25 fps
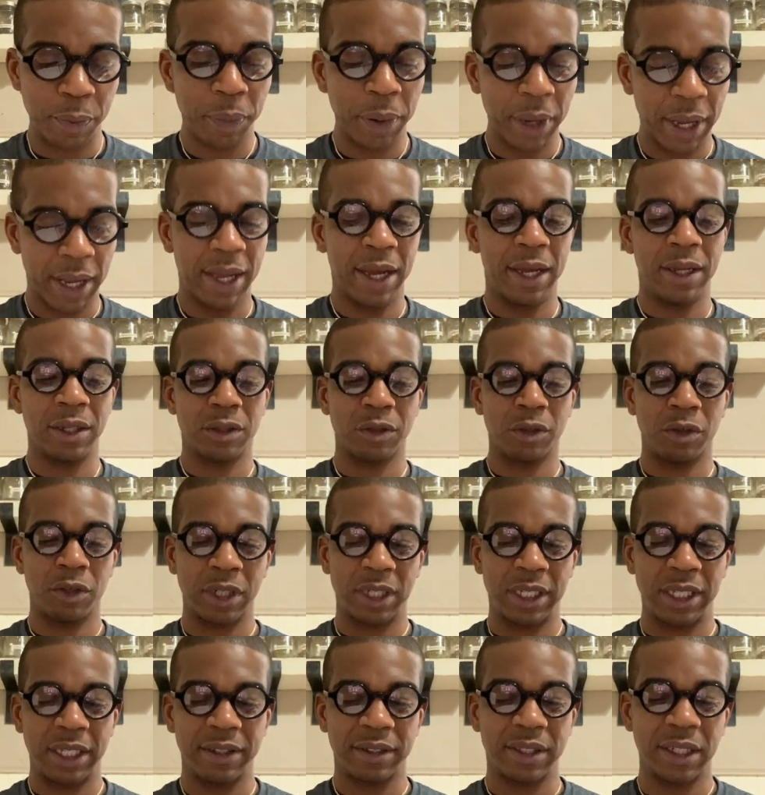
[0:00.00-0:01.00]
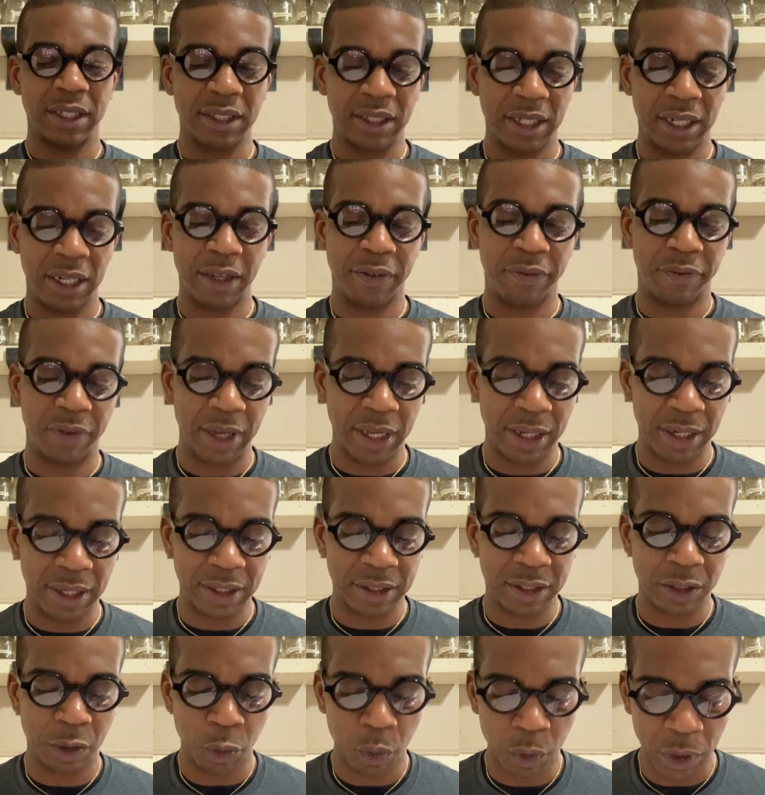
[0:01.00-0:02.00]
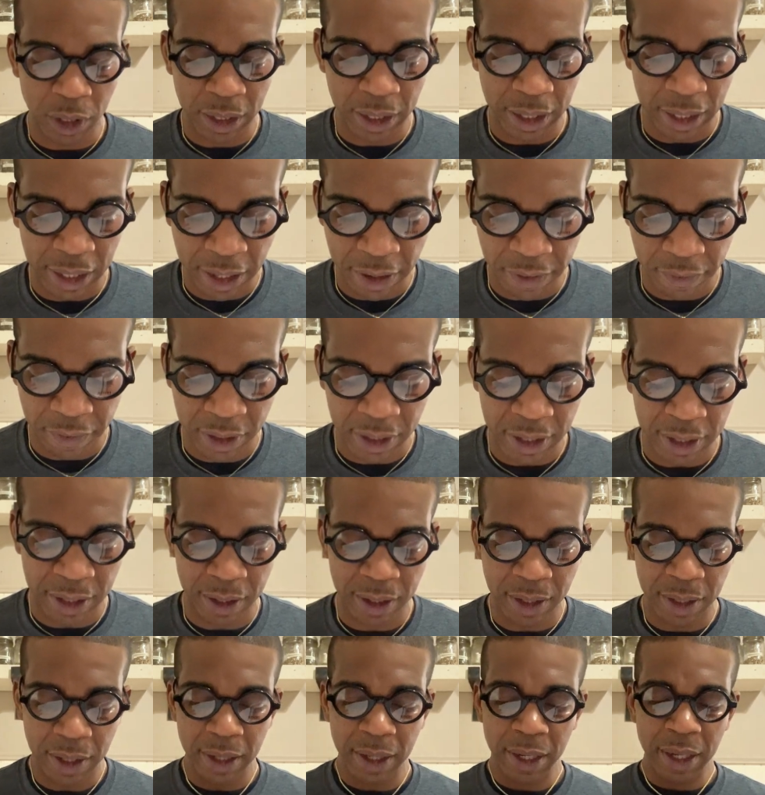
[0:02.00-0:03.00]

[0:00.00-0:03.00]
past or gives us an advantage in one area,